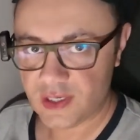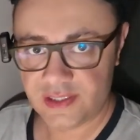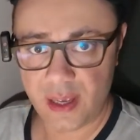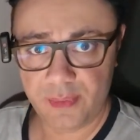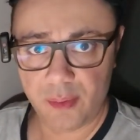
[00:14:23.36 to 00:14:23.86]

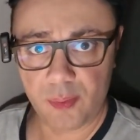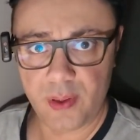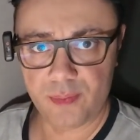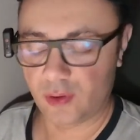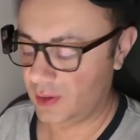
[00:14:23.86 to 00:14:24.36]
same couple
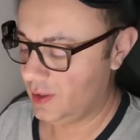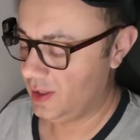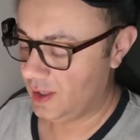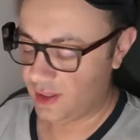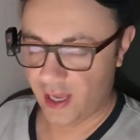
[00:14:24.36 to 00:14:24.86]
people.
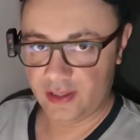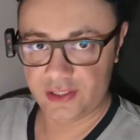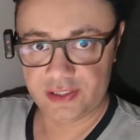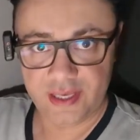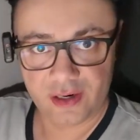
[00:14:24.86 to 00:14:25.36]
Like they
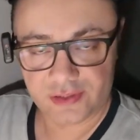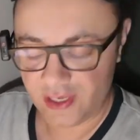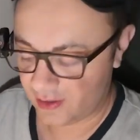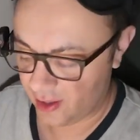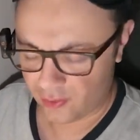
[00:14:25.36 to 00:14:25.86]
just can't
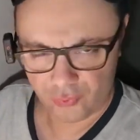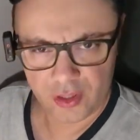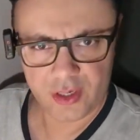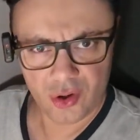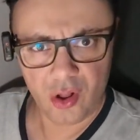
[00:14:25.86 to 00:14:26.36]
understand, like,
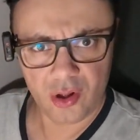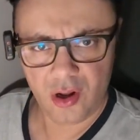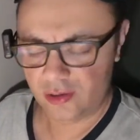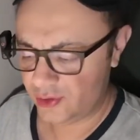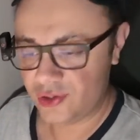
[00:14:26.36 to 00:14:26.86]
really? No
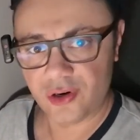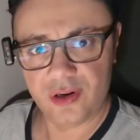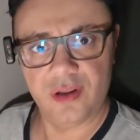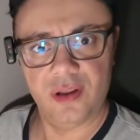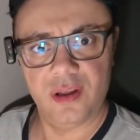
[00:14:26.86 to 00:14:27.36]
alcohol? You
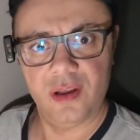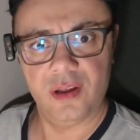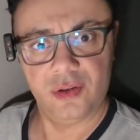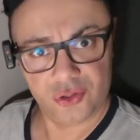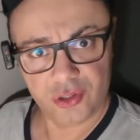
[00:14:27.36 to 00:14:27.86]
sure?
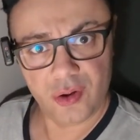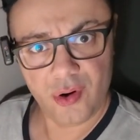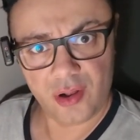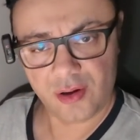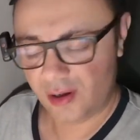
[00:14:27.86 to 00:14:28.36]
Sure you don't
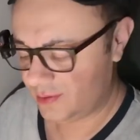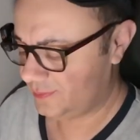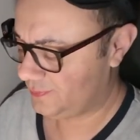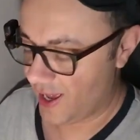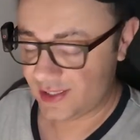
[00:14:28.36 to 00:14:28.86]
want alcohol?
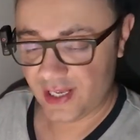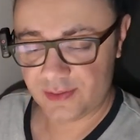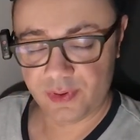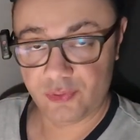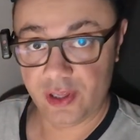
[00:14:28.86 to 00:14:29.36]

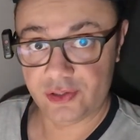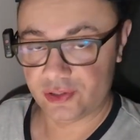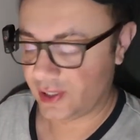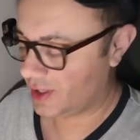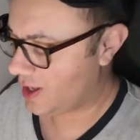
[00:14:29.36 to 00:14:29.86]
That's been really
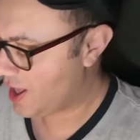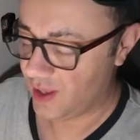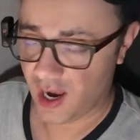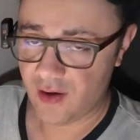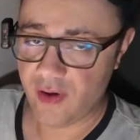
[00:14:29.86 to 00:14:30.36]
interesting.
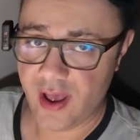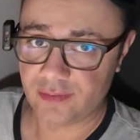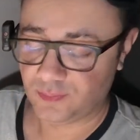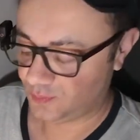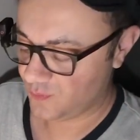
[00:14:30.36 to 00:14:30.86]
Like I've
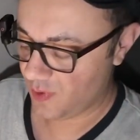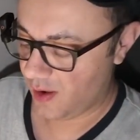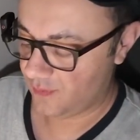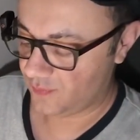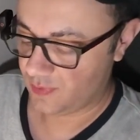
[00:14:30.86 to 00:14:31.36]
had,
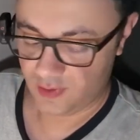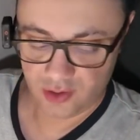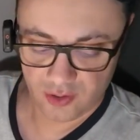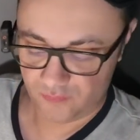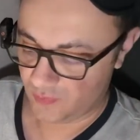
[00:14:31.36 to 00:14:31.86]

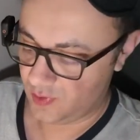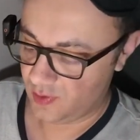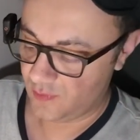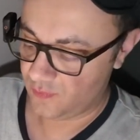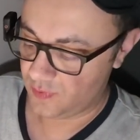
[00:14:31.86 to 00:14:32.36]
you know,
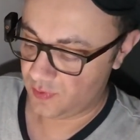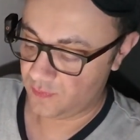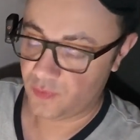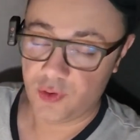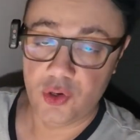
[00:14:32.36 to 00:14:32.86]

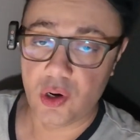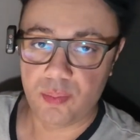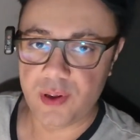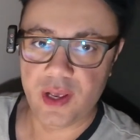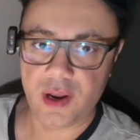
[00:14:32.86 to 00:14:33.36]

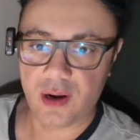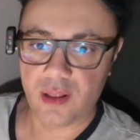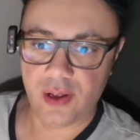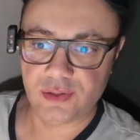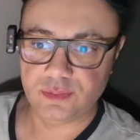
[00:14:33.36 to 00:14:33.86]
European
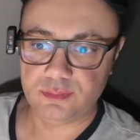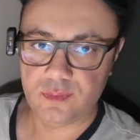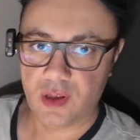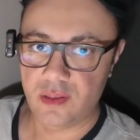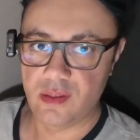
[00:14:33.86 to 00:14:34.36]
airlines,
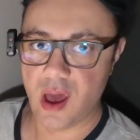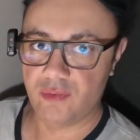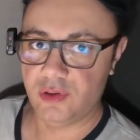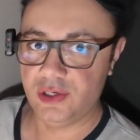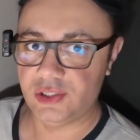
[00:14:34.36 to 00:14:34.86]

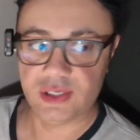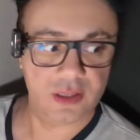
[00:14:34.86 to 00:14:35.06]
non-religious